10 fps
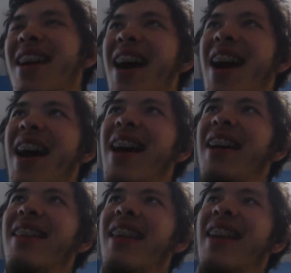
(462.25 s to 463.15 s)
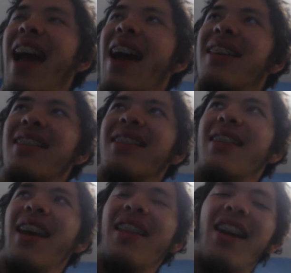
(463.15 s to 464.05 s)
and an
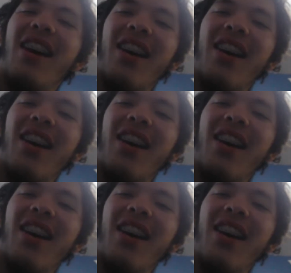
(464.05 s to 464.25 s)
X and then a